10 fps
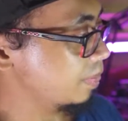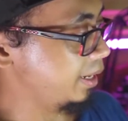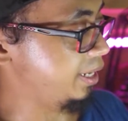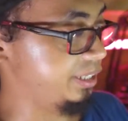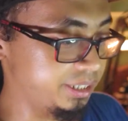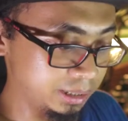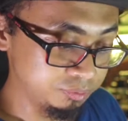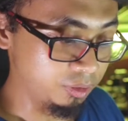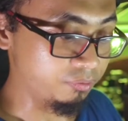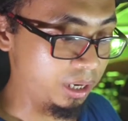And it
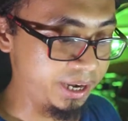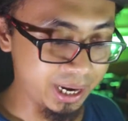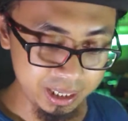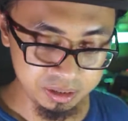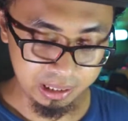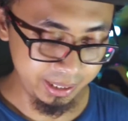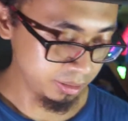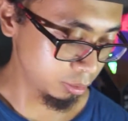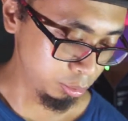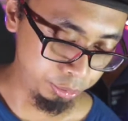comes with a nice
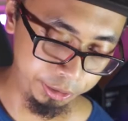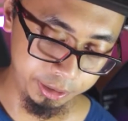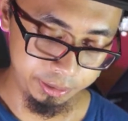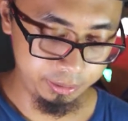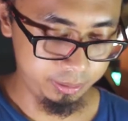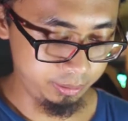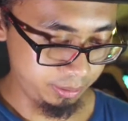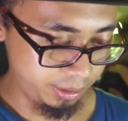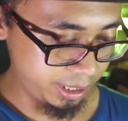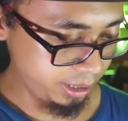lens hood.
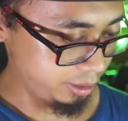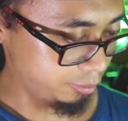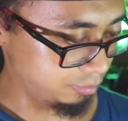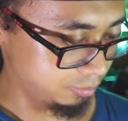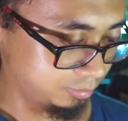Damn.